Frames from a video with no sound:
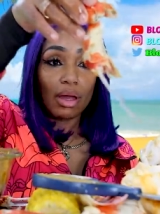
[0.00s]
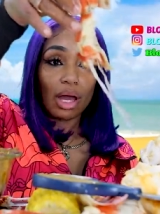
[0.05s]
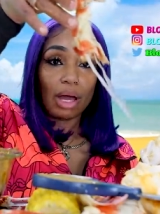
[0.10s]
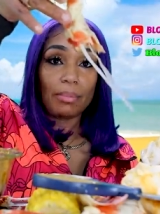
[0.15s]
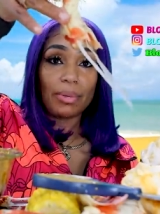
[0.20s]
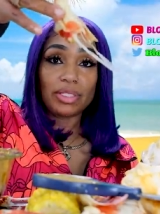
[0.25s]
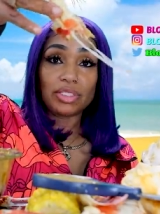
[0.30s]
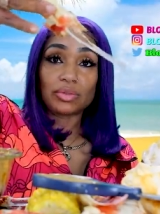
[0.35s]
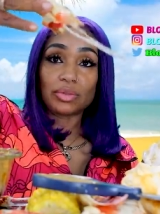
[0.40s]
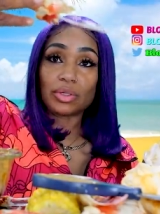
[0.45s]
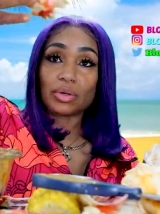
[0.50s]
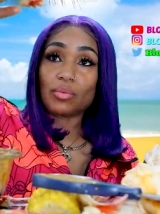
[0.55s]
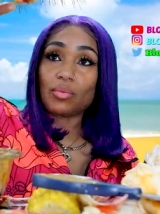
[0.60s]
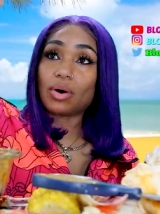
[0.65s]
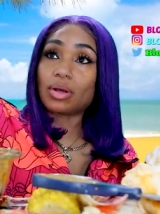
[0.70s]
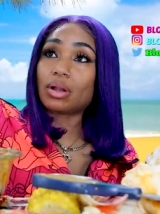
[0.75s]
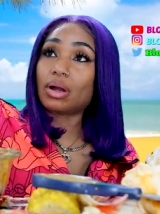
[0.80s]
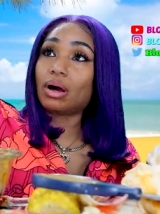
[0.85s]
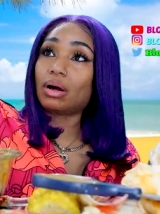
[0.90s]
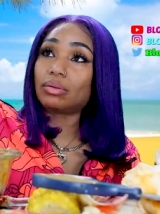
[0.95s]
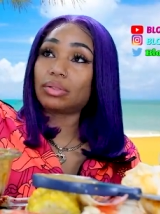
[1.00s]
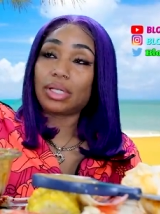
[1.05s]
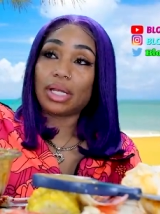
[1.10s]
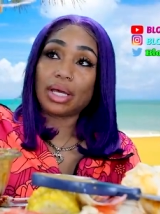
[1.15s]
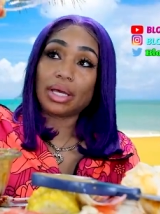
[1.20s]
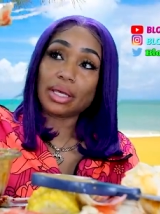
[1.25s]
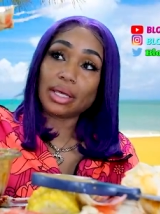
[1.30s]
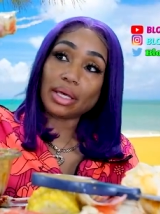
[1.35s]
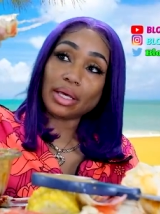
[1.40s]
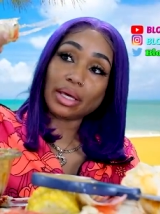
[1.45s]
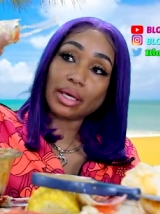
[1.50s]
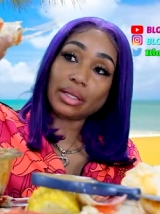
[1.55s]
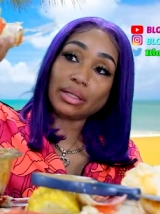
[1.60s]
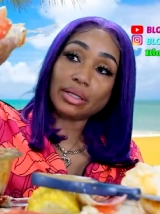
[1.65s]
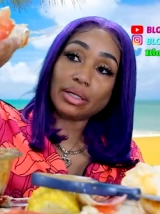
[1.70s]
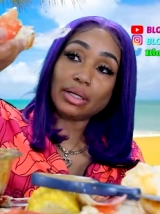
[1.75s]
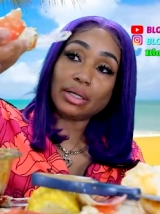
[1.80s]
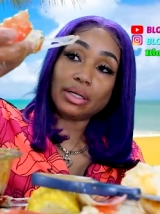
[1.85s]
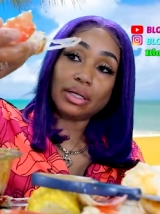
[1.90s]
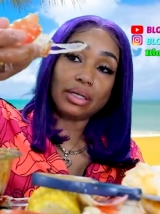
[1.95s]
I've been drinking water all day and
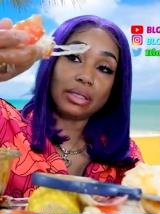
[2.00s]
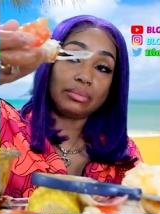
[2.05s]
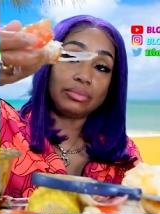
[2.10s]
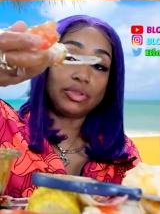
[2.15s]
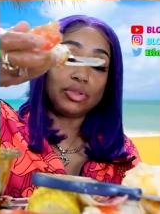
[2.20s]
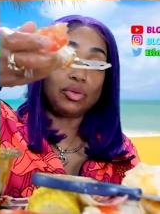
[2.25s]
um,